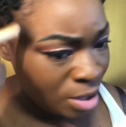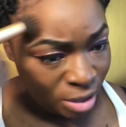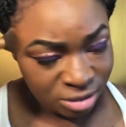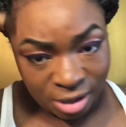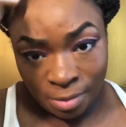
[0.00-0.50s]

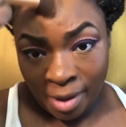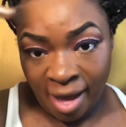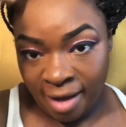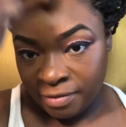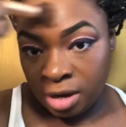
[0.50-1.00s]
So I don't
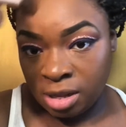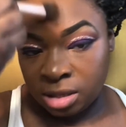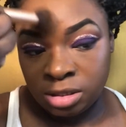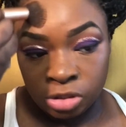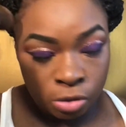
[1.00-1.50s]
have any
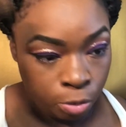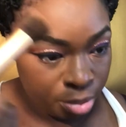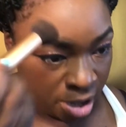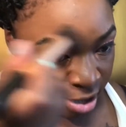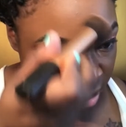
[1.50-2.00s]
additional
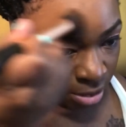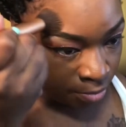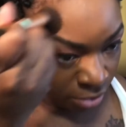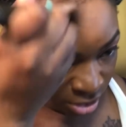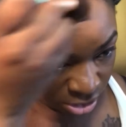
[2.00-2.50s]
product. I'm
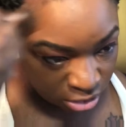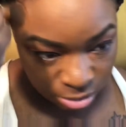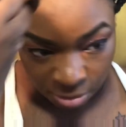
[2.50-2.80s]
really just